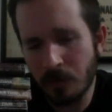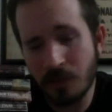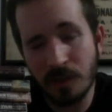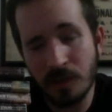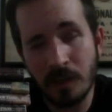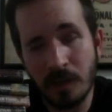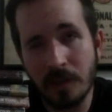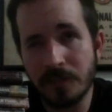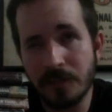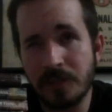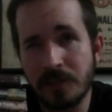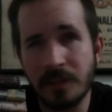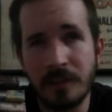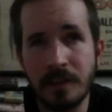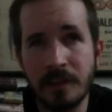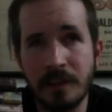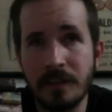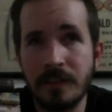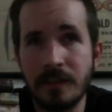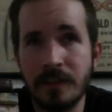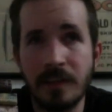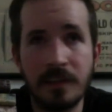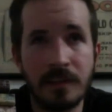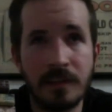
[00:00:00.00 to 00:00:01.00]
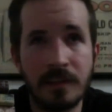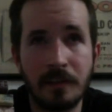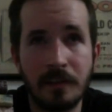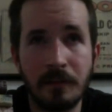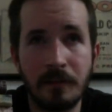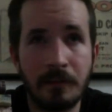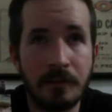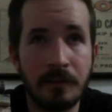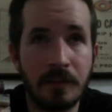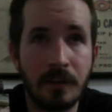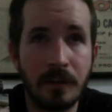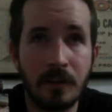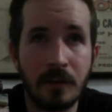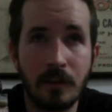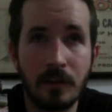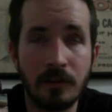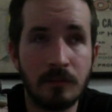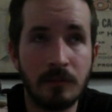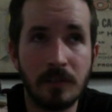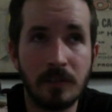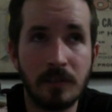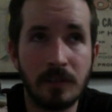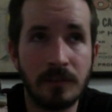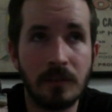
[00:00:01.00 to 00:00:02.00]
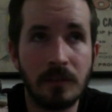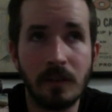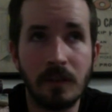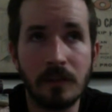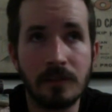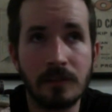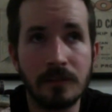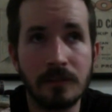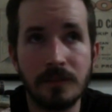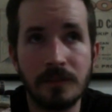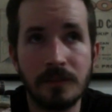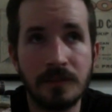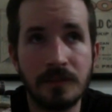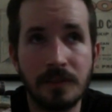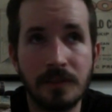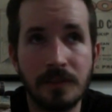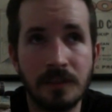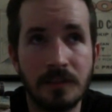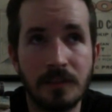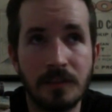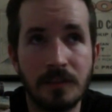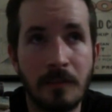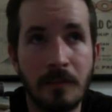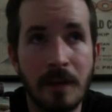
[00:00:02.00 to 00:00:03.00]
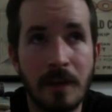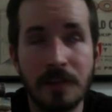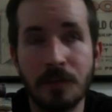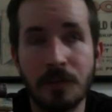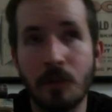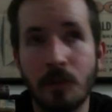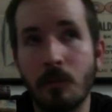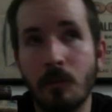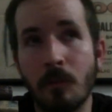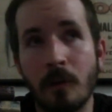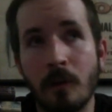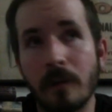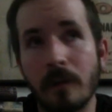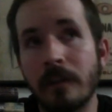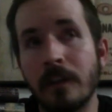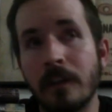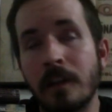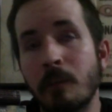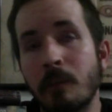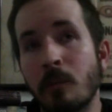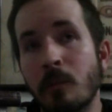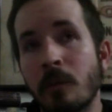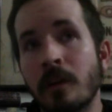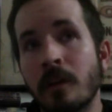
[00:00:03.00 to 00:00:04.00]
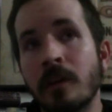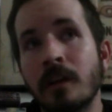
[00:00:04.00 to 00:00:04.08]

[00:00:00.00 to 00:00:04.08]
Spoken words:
which honestly these days I don't even think $100 million is the magical mark anymore.